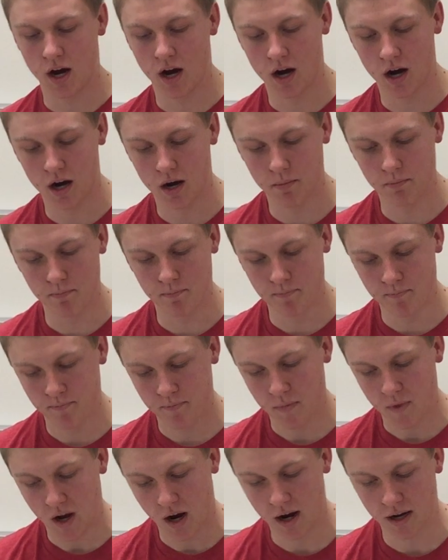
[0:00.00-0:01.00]

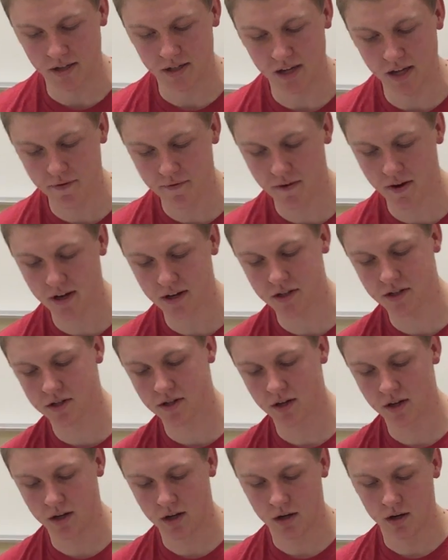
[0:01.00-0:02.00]
On
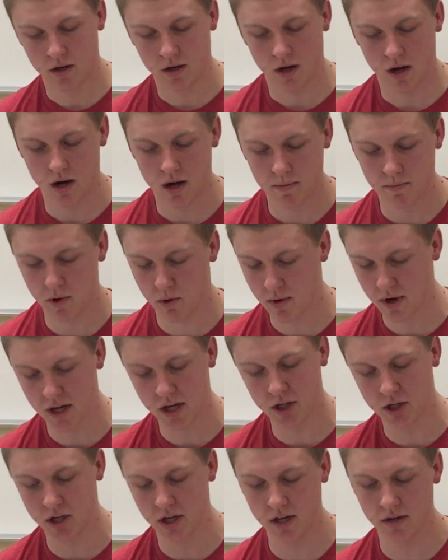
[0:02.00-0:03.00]
defense, the
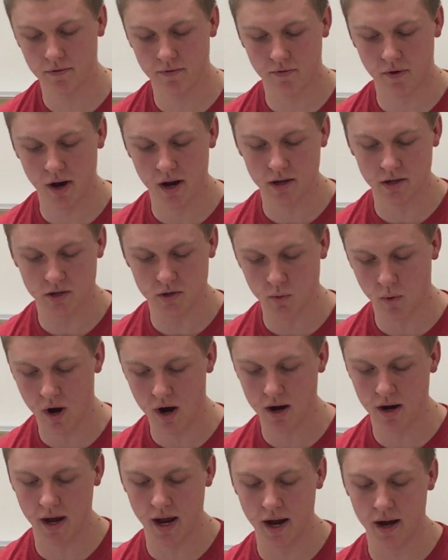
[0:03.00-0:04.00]
Ricky
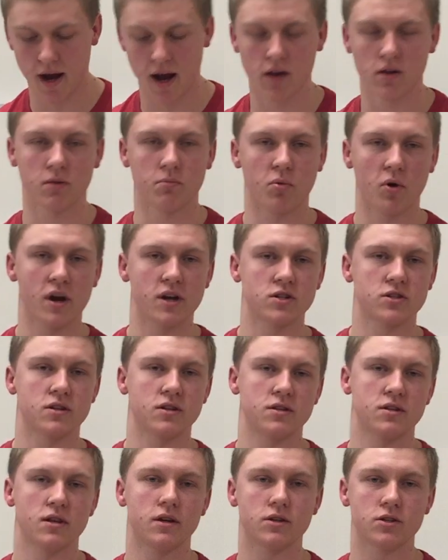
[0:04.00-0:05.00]
Jean-Francois and Alan Branch
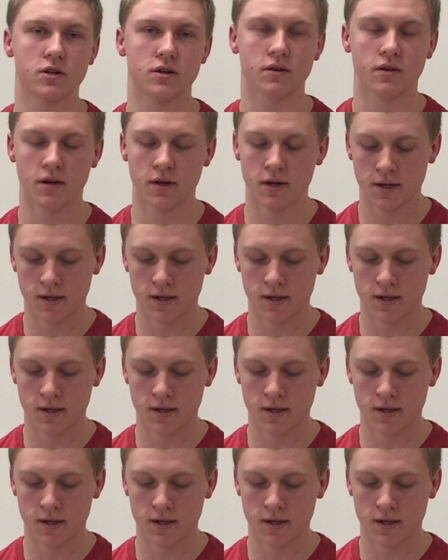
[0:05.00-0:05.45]
decision.